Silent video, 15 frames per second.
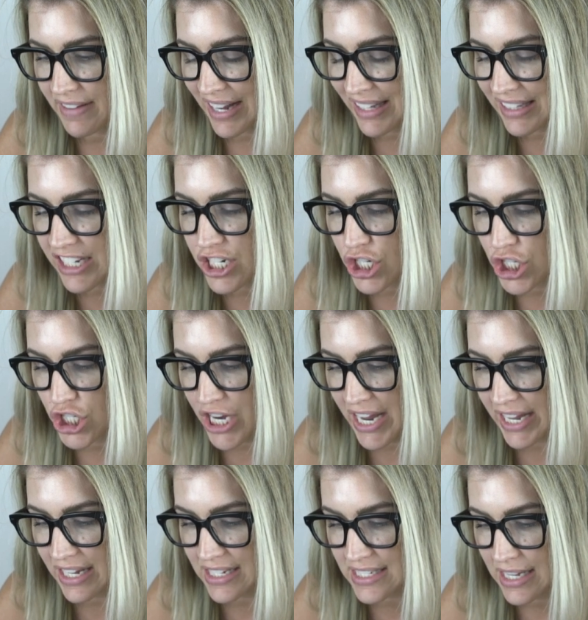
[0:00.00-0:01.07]
violent
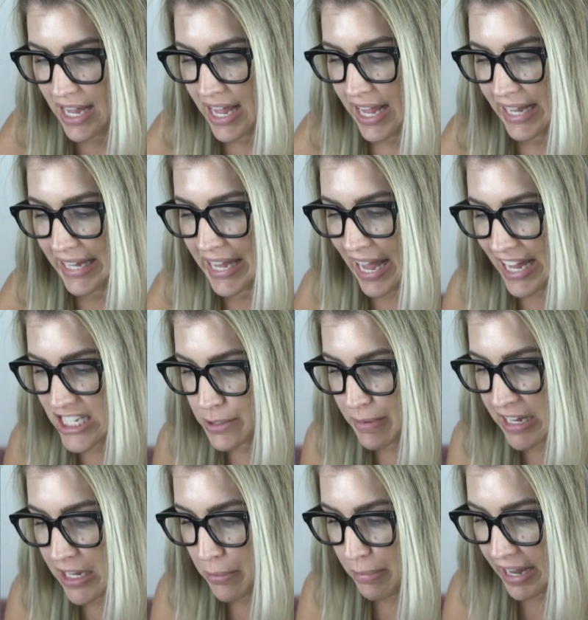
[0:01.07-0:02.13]
shakes,
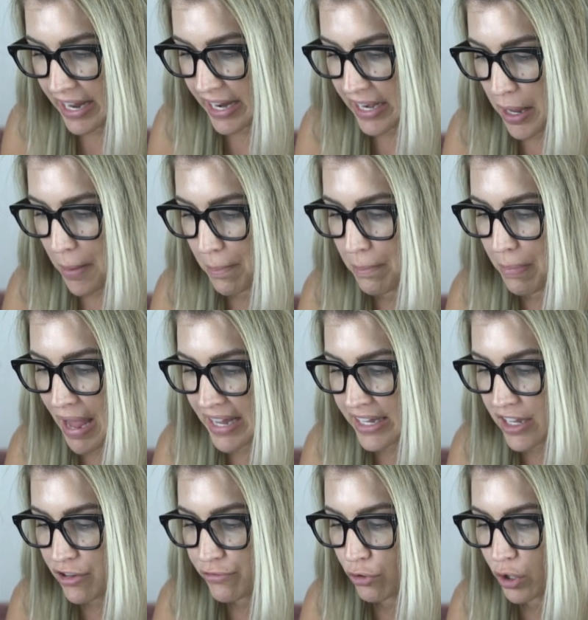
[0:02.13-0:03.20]
gasping in pain,
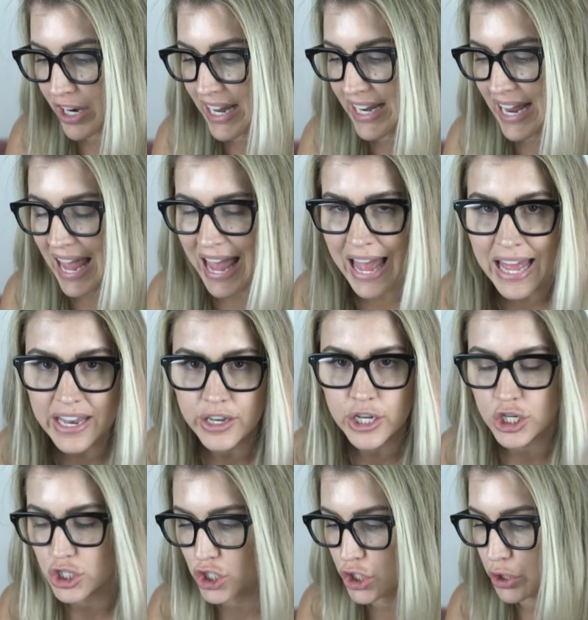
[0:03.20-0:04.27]
begging for an
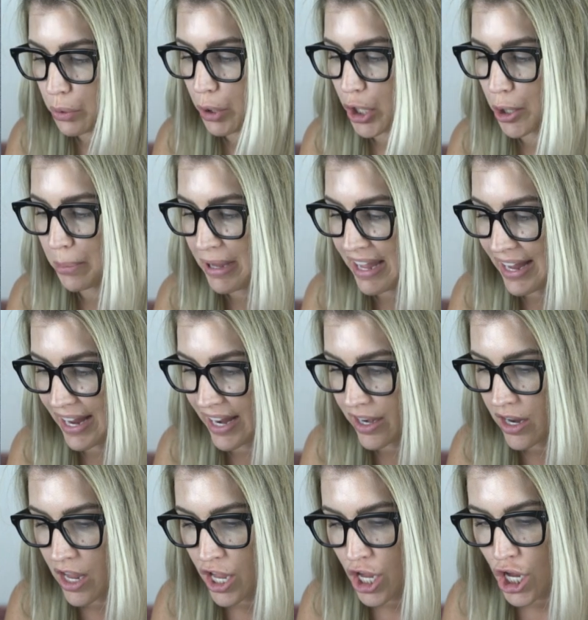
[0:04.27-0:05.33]
end to her
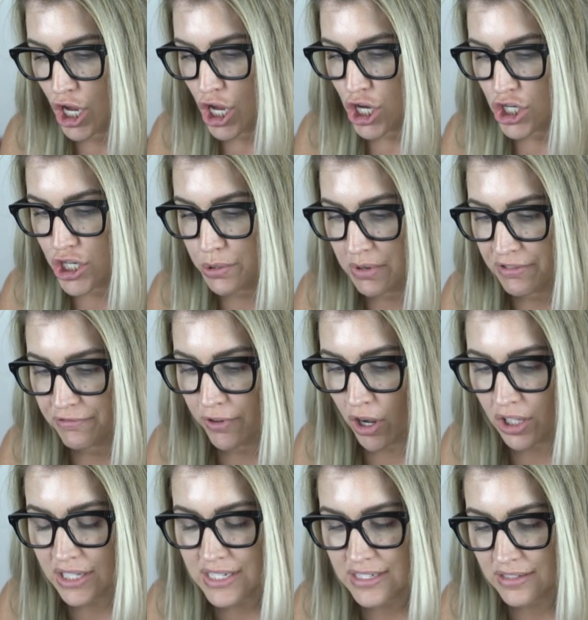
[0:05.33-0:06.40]
pain. She would
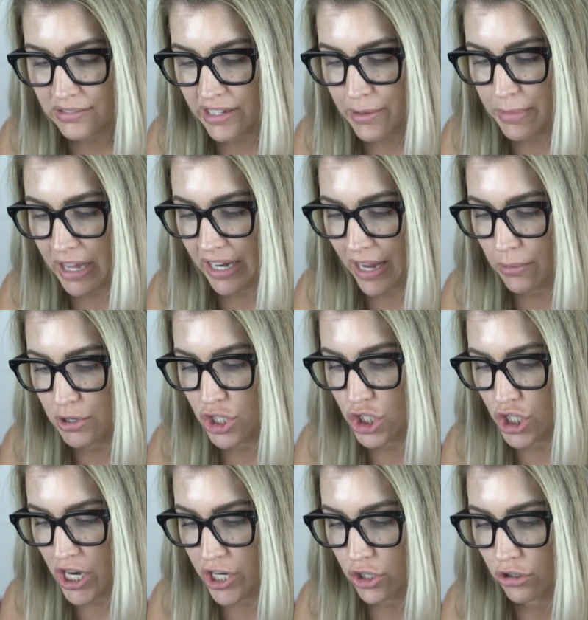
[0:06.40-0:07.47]
fall asleep and I would
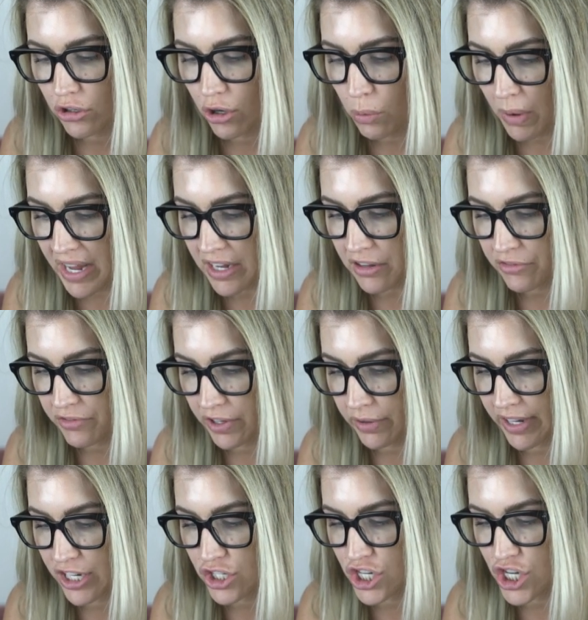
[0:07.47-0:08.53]
shake her awake,
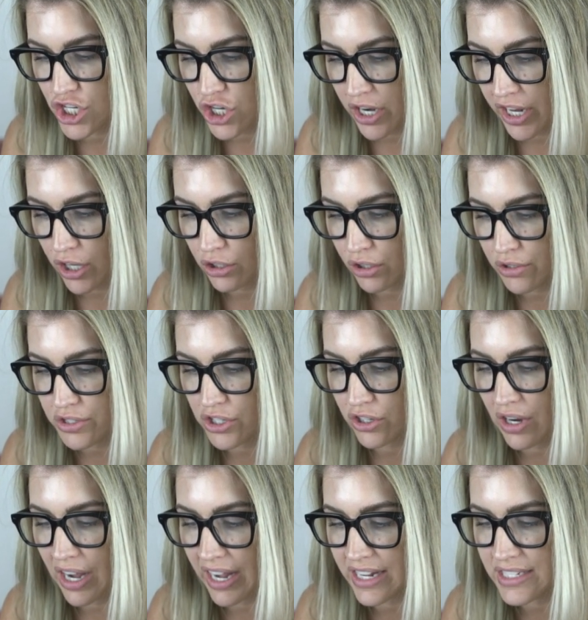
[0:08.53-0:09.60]
fearing she shouldn't close
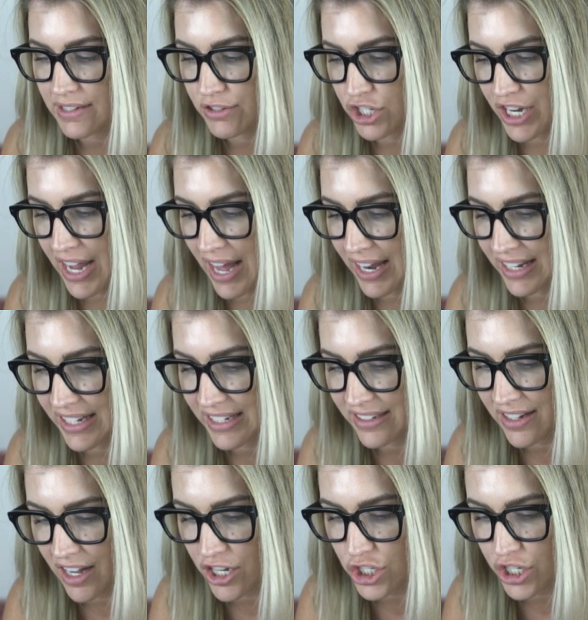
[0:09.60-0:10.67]
her eyes if she had a
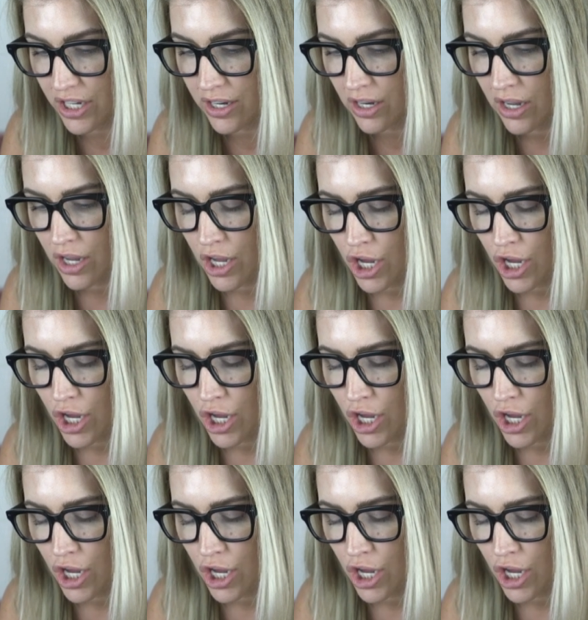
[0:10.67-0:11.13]
concussion.